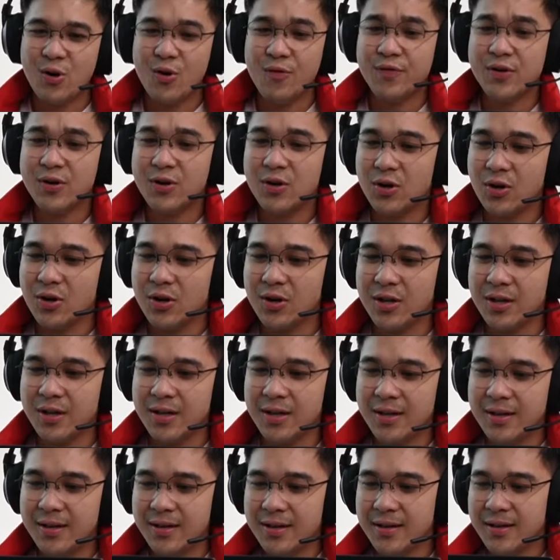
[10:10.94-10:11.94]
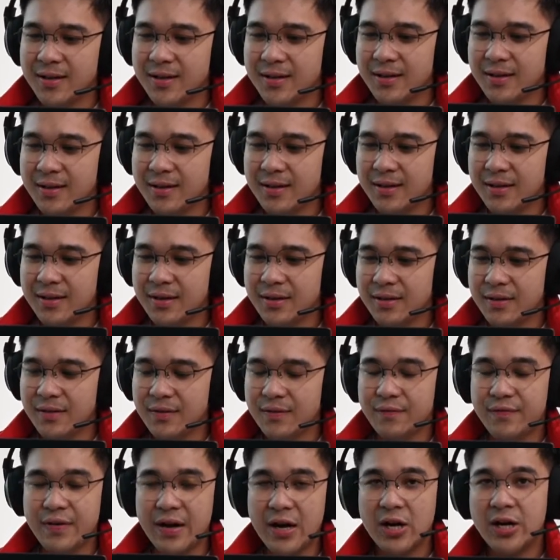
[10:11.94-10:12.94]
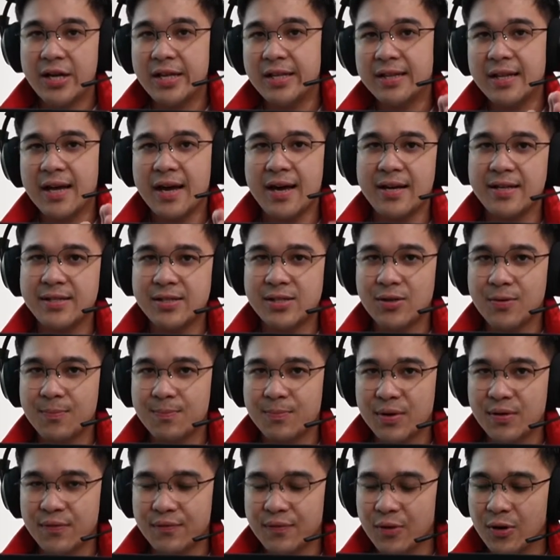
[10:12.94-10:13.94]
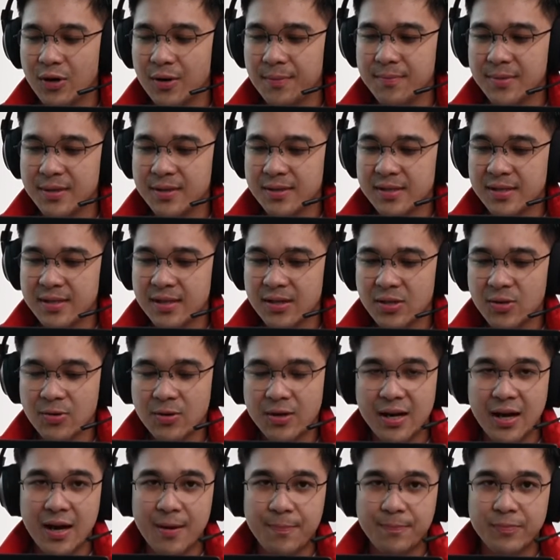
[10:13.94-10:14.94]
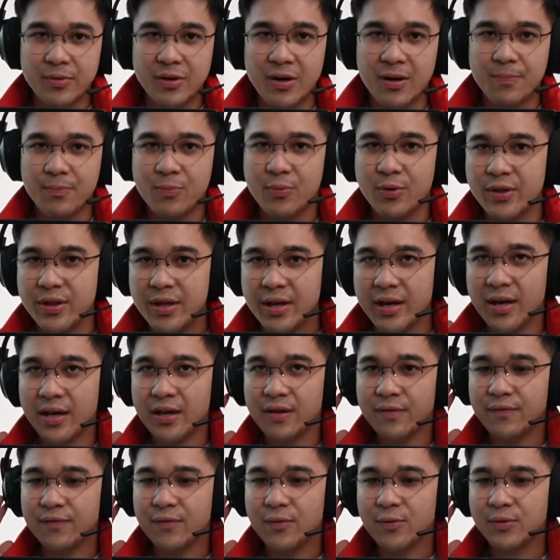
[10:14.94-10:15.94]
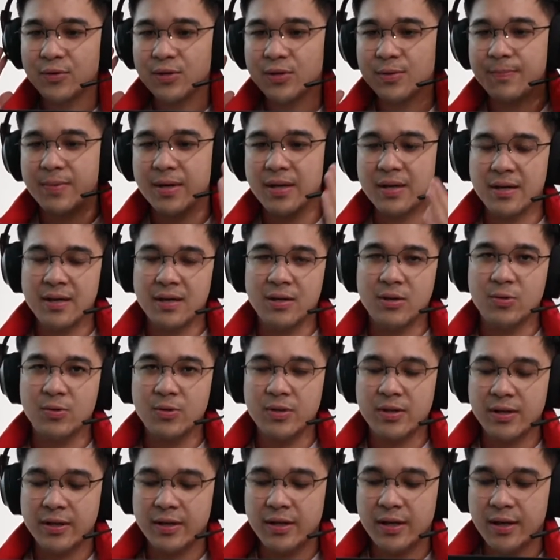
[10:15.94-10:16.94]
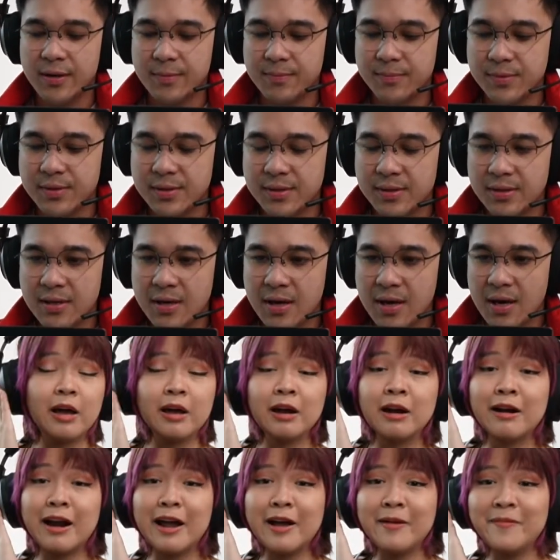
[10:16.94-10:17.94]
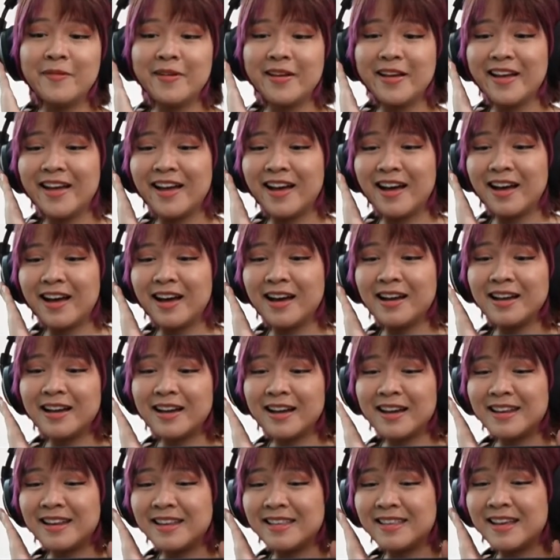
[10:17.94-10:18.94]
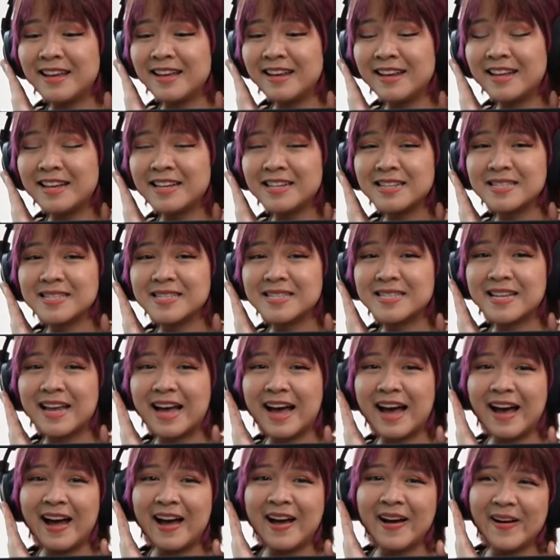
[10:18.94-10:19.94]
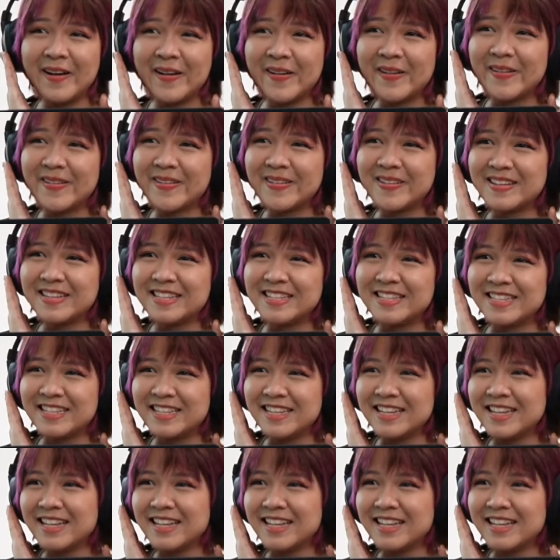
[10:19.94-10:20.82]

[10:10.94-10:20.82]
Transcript: Overall, very nice yung performance nitong laptop with the headphones paglaro ng games. Grabe, ang ganda ng sound!